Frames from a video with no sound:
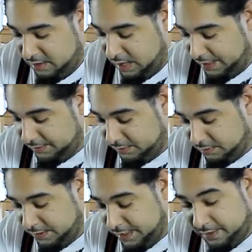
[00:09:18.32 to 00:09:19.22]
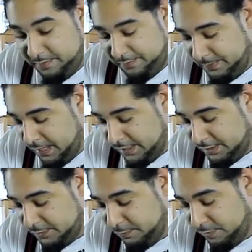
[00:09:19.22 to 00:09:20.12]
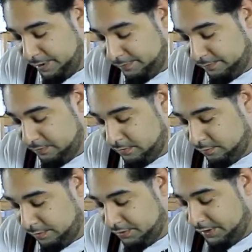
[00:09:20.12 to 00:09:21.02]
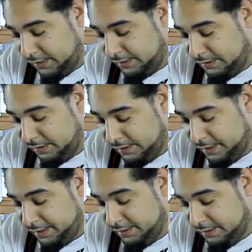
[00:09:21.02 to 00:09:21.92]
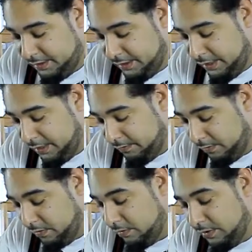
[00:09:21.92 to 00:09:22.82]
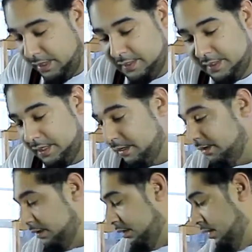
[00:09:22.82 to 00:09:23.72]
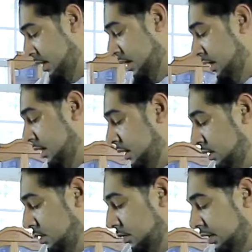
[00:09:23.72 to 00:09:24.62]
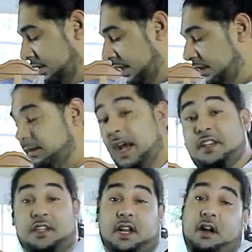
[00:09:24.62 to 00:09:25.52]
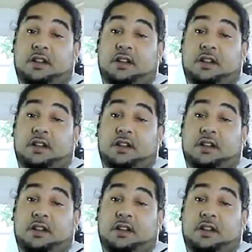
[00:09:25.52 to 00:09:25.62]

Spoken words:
Alright, so now at this point, once you got it tucked in and roll and seal, you want to take, I should have